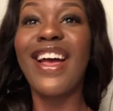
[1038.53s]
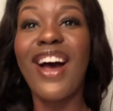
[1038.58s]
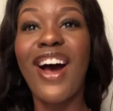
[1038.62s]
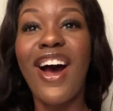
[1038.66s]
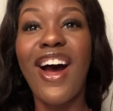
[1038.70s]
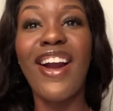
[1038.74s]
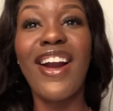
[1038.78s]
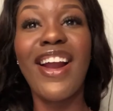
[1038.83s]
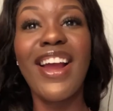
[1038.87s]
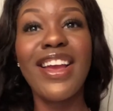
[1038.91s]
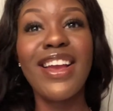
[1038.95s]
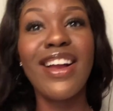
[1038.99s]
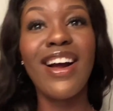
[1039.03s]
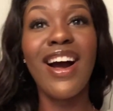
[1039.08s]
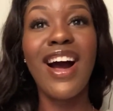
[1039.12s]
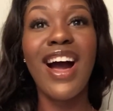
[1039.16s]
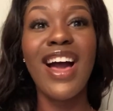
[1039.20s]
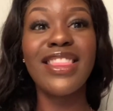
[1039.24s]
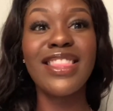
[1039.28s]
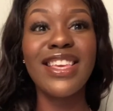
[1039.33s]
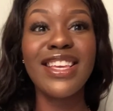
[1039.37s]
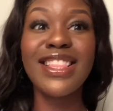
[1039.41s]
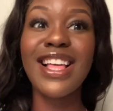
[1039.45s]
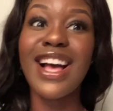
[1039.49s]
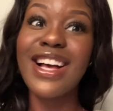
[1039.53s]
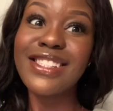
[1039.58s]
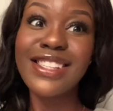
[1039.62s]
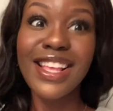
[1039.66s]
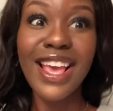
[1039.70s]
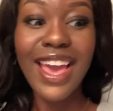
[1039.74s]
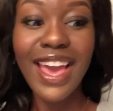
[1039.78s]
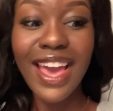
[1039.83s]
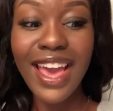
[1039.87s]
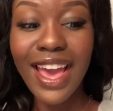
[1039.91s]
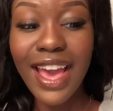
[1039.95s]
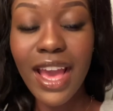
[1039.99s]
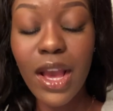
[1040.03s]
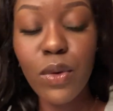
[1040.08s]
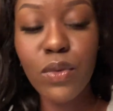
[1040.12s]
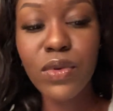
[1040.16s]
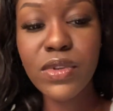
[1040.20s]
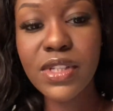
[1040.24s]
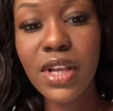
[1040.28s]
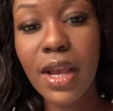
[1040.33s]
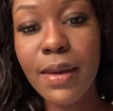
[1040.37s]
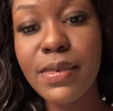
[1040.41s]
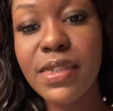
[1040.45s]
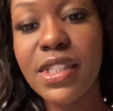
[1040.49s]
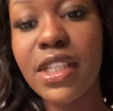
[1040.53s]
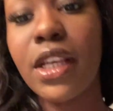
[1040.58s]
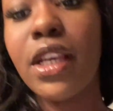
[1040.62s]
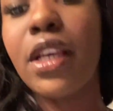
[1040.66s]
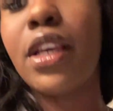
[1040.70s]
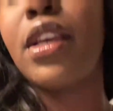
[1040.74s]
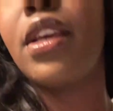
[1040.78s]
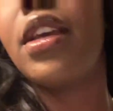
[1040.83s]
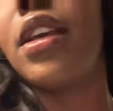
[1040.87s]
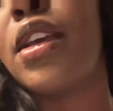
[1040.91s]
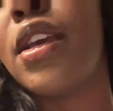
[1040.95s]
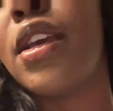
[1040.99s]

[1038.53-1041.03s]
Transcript: All right, y'all, I think that's it. What time is it?